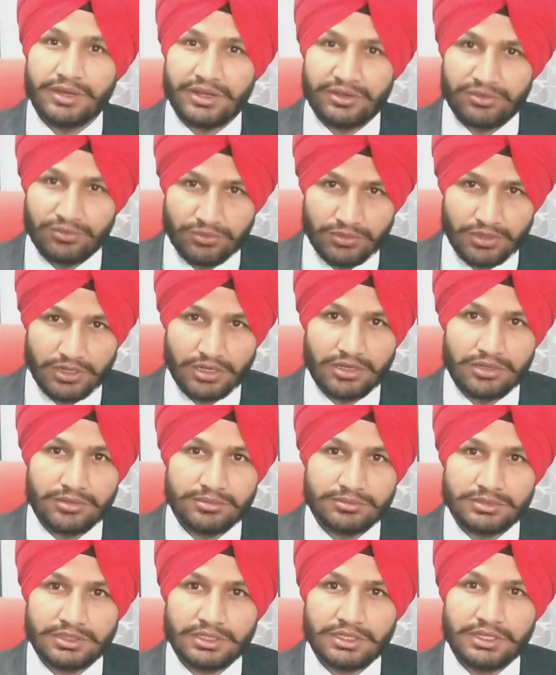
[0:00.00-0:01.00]

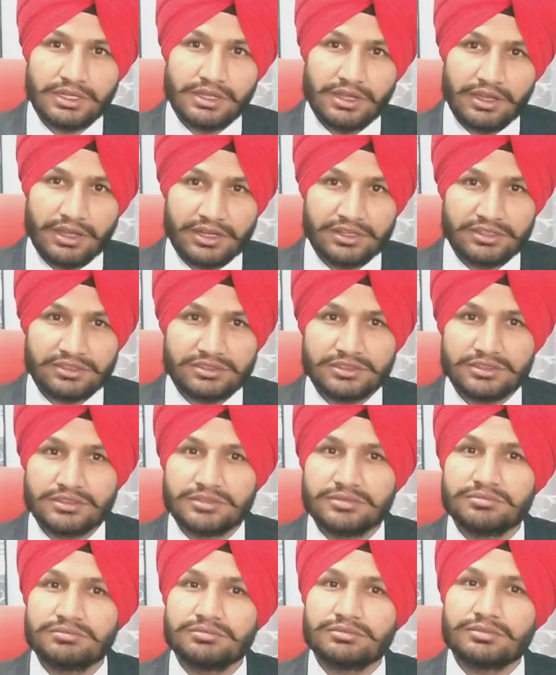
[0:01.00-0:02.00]
and
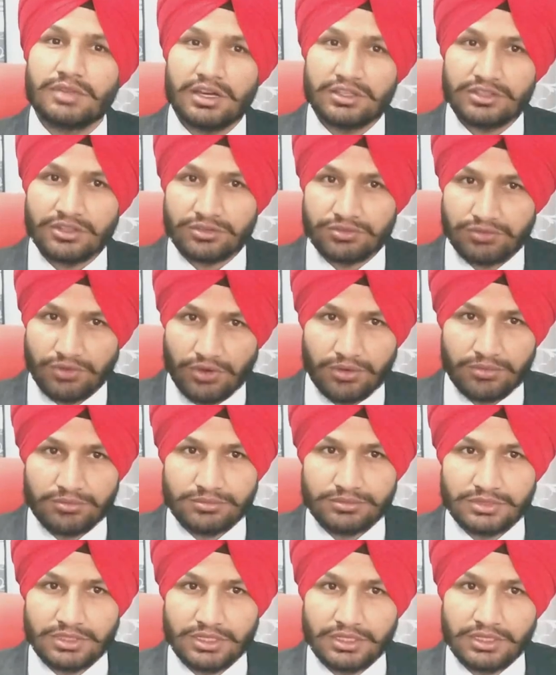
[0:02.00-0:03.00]
other
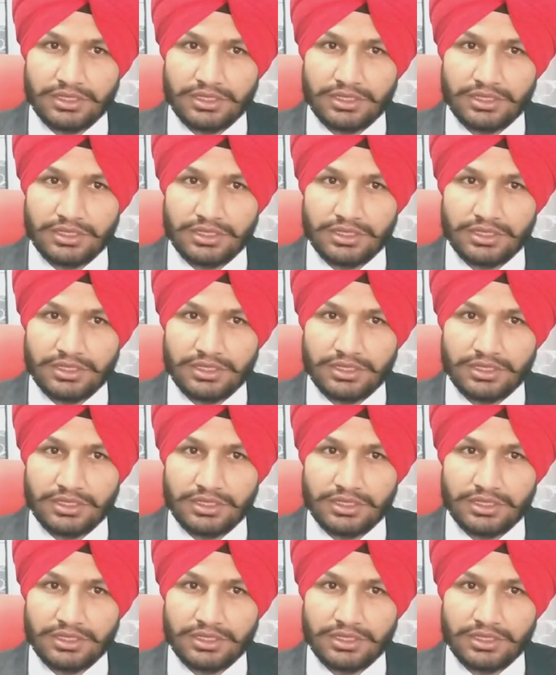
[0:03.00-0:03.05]
form.